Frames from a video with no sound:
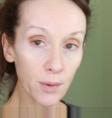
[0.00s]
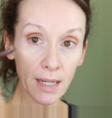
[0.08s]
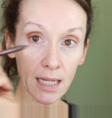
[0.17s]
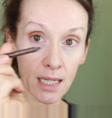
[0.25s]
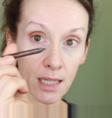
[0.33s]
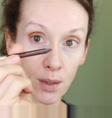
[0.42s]

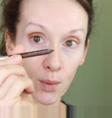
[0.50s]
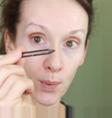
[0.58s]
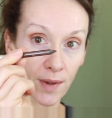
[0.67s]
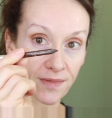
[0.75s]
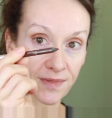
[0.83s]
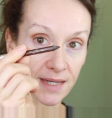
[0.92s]
go in
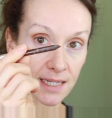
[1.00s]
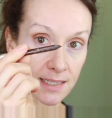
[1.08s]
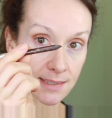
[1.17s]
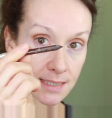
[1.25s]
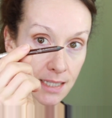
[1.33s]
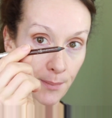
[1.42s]
with
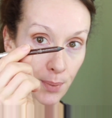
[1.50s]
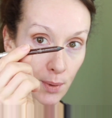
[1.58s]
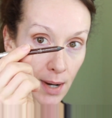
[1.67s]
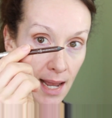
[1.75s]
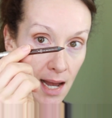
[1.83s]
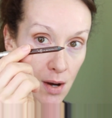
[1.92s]
this
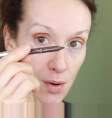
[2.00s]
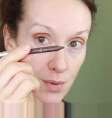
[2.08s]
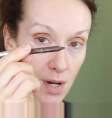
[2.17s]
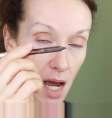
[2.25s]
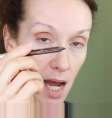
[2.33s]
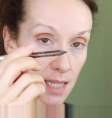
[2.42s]

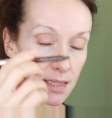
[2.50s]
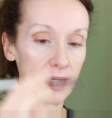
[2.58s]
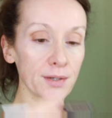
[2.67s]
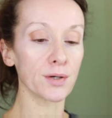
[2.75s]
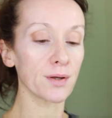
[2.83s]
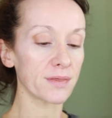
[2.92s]
brown
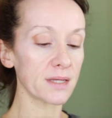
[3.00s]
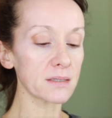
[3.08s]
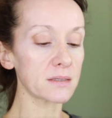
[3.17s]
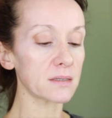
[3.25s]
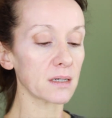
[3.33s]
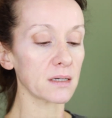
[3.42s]
eyeliner.
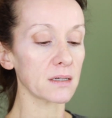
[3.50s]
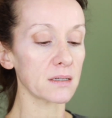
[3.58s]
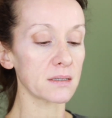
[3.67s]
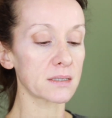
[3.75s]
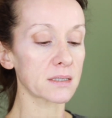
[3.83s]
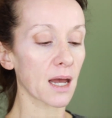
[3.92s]
This
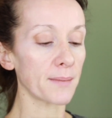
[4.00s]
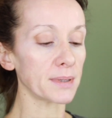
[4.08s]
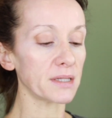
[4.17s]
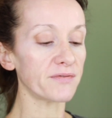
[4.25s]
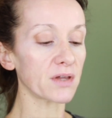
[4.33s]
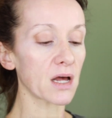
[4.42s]
is, I
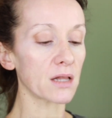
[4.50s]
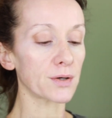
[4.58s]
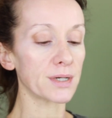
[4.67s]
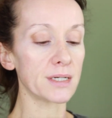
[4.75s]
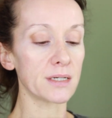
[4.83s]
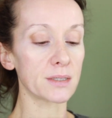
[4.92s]
believe the
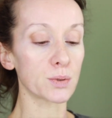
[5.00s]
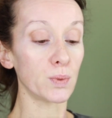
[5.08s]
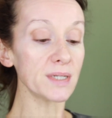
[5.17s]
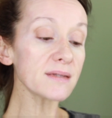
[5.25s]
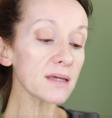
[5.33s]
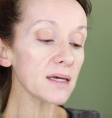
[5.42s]
color is
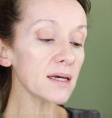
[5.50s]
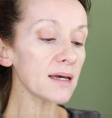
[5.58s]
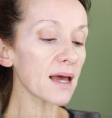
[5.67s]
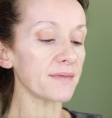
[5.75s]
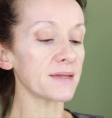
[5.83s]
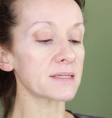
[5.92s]

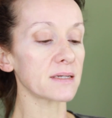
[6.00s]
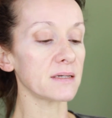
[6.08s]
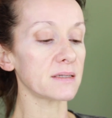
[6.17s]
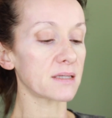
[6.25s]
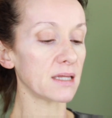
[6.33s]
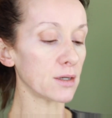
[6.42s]
Whiskey, and this
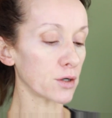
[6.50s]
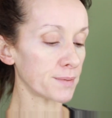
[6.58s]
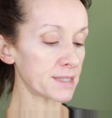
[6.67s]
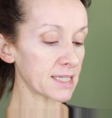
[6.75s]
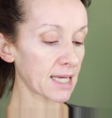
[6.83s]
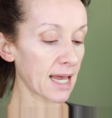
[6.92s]
is the
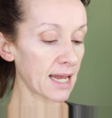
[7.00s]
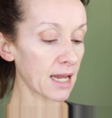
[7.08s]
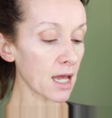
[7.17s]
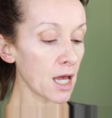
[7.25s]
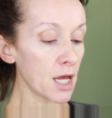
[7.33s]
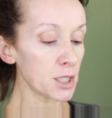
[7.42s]
Urban
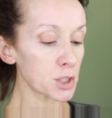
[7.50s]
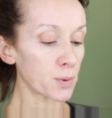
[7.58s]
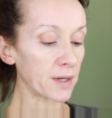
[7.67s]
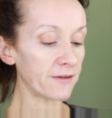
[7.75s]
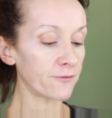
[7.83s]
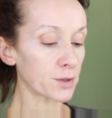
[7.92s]
Decay
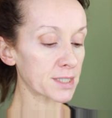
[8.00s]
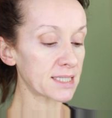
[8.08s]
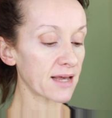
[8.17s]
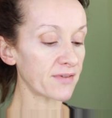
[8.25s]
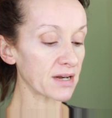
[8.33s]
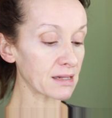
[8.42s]

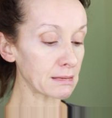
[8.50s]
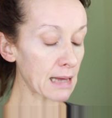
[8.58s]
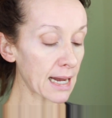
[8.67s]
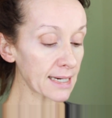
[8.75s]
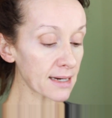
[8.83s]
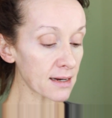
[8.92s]
24/7
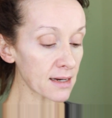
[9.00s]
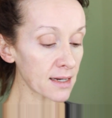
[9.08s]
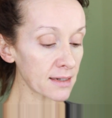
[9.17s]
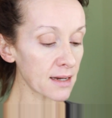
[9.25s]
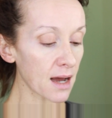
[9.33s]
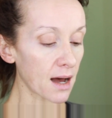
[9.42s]

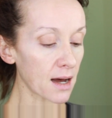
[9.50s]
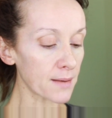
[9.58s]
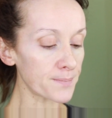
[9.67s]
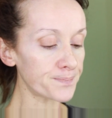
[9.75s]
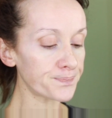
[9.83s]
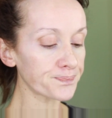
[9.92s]
Glide
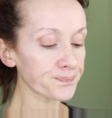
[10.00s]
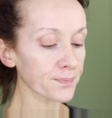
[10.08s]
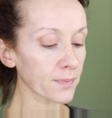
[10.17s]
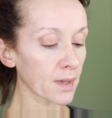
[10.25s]
On.